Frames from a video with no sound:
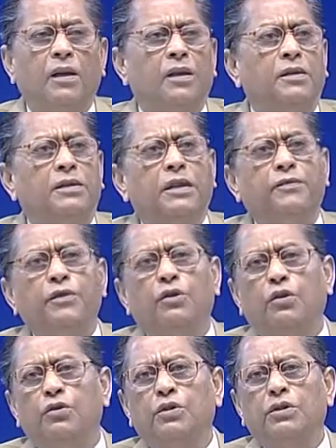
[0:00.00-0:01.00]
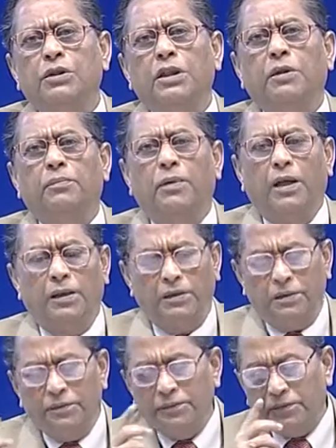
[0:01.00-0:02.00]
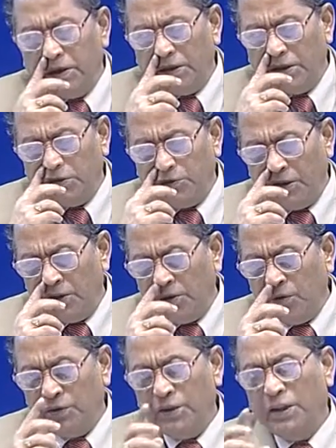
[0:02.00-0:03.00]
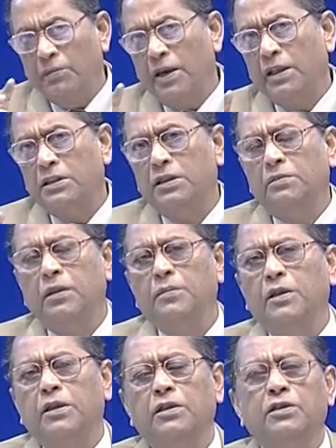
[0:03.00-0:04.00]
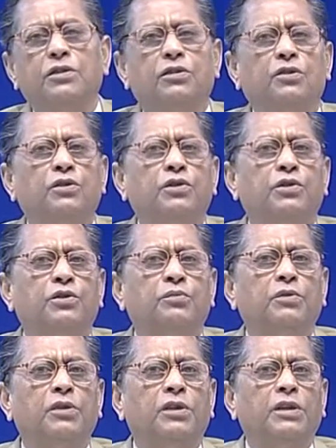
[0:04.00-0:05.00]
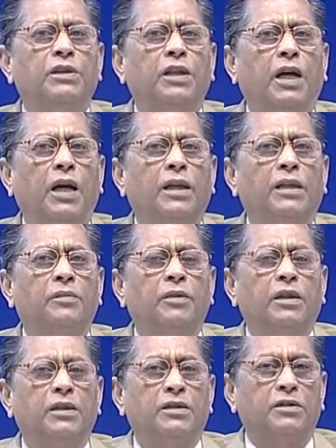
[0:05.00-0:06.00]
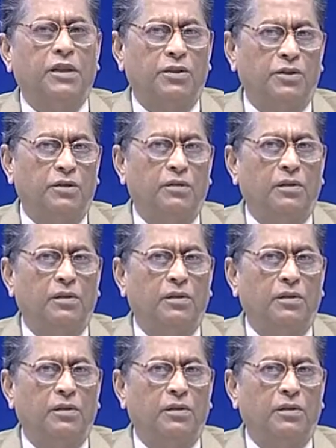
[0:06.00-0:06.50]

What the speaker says: See, if you go to a steel plant, it is well known that maximum energy is consumed in the iron making section.